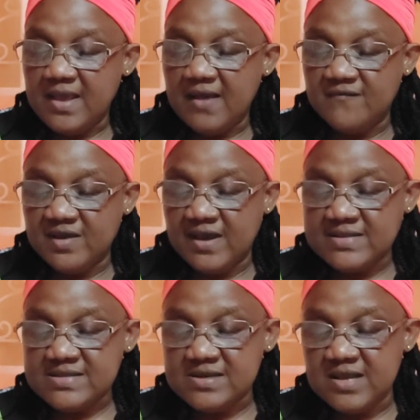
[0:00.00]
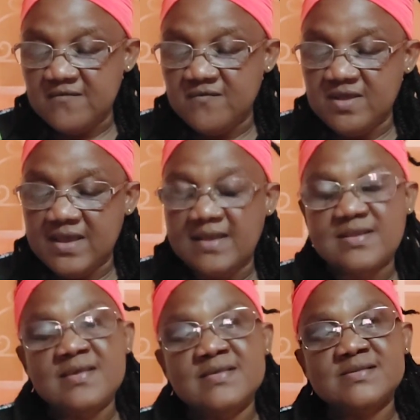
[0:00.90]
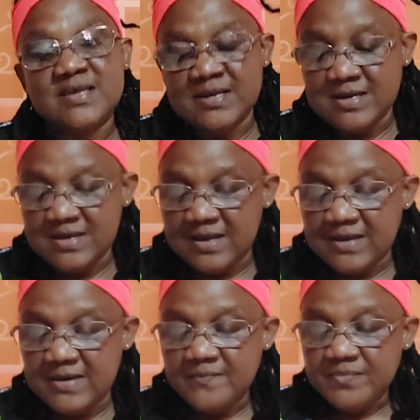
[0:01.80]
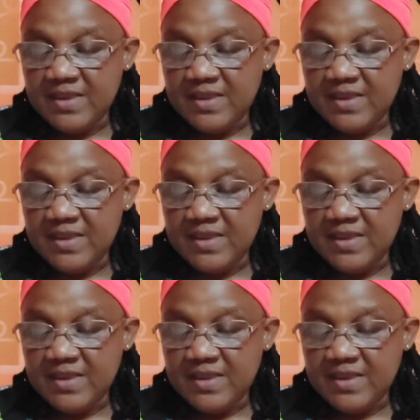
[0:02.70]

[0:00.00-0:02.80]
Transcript: African slavery, and East Indian